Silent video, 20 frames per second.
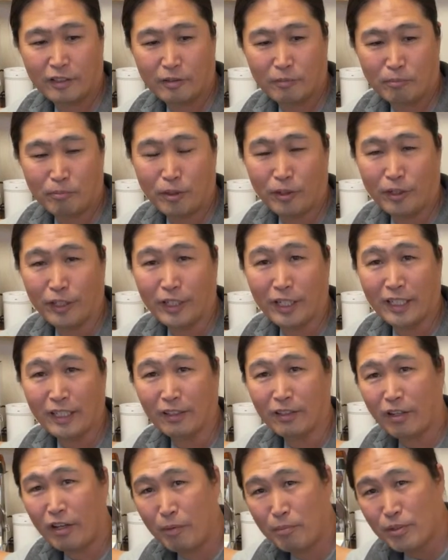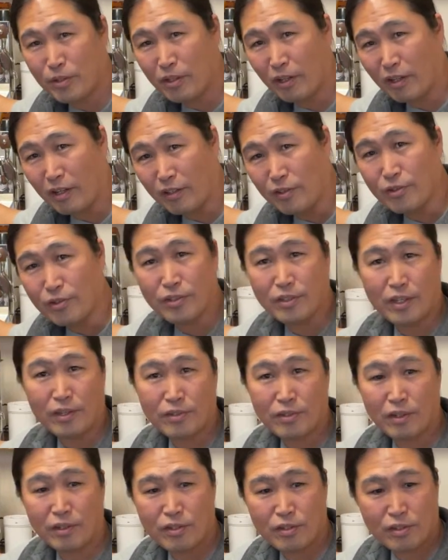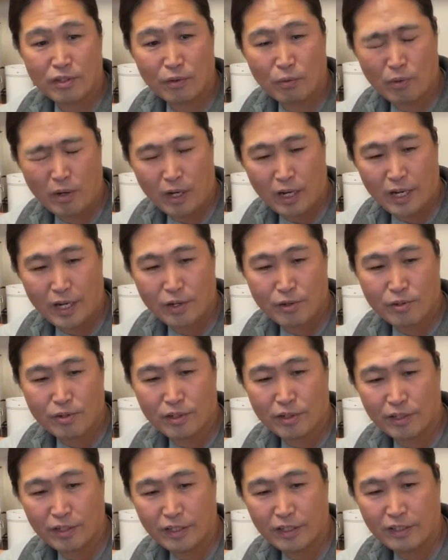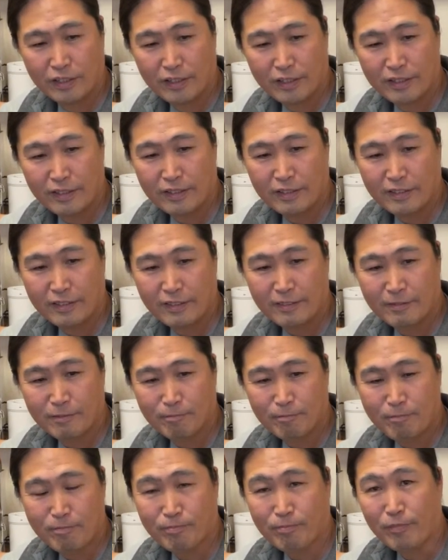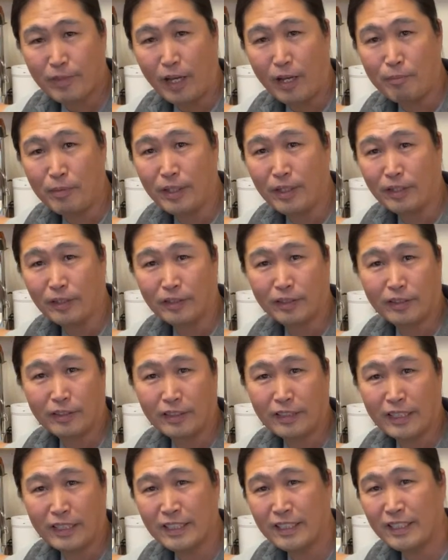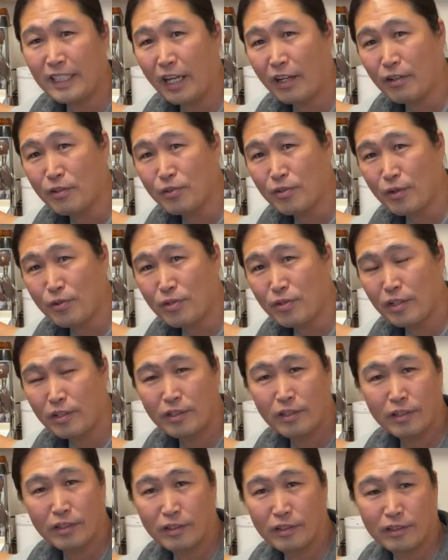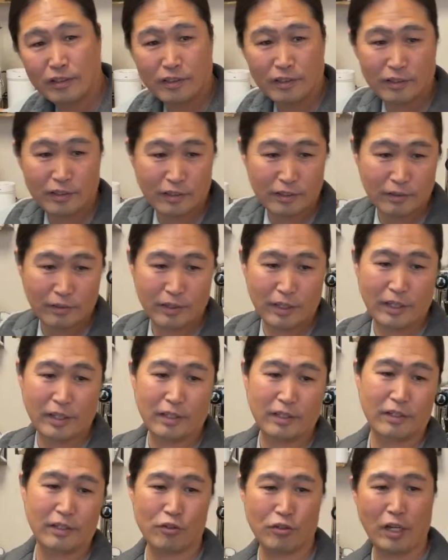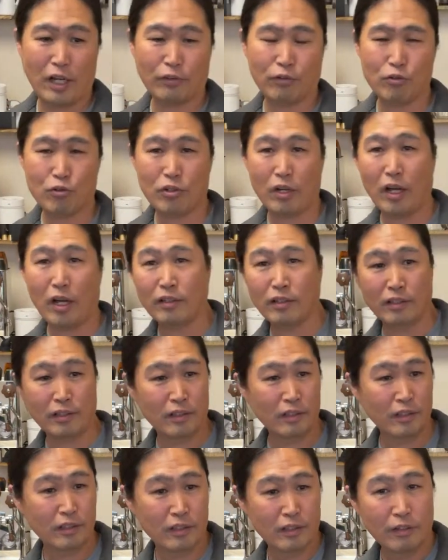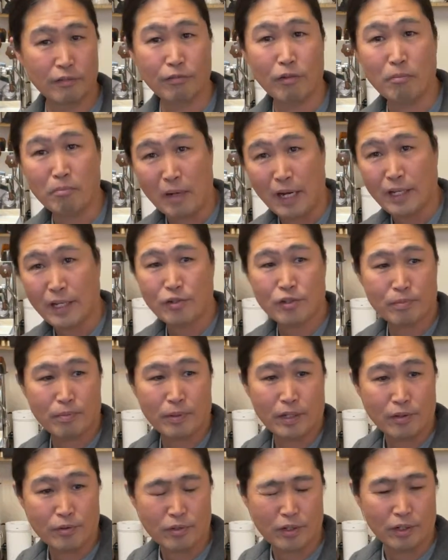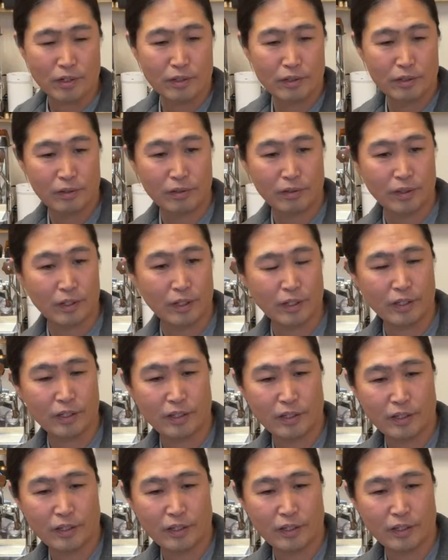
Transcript: But again, comes to consistency wise, I mean, it's not consistent, okay, shot to shot, from my experience though, okay.